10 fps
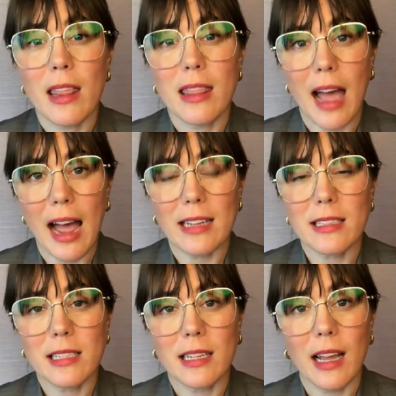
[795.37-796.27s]

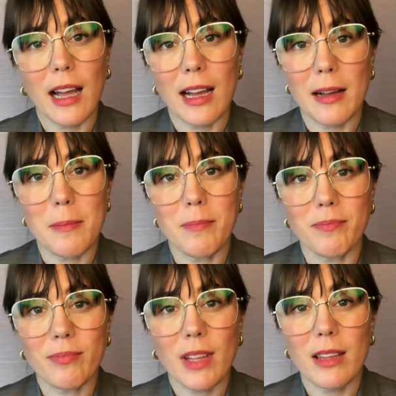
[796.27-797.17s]
that
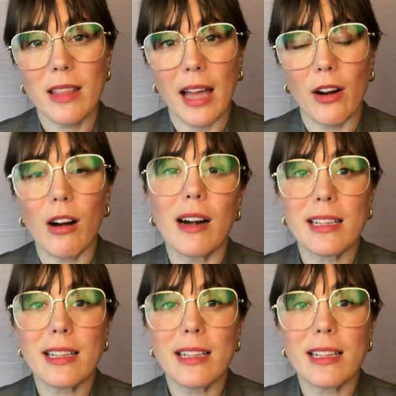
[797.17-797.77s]
are